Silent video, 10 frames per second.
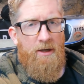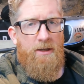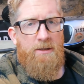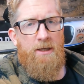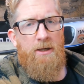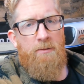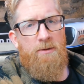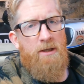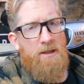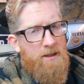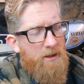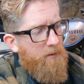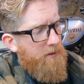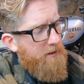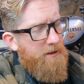to get up to a nice high
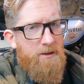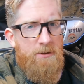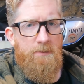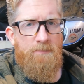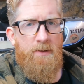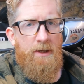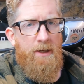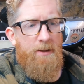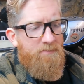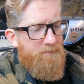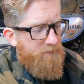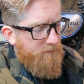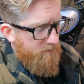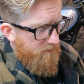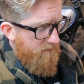quality. So
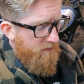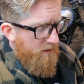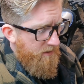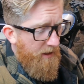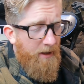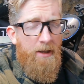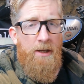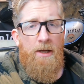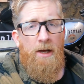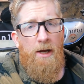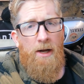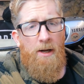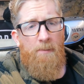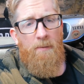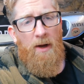yeah,
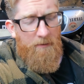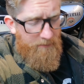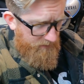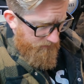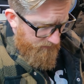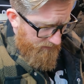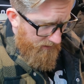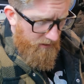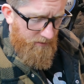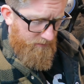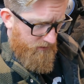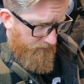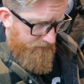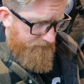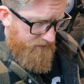I've been using that. The
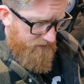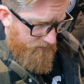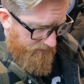surface finish is